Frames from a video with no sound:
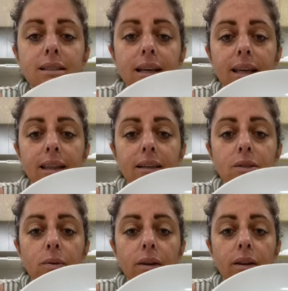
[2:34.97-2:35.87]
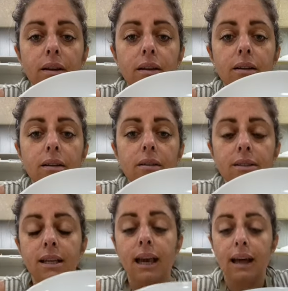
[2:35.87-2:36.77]
like this where the
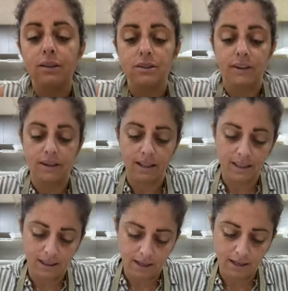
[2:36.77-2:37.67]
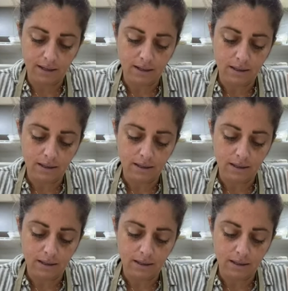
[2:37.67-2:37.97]
decal is very thin,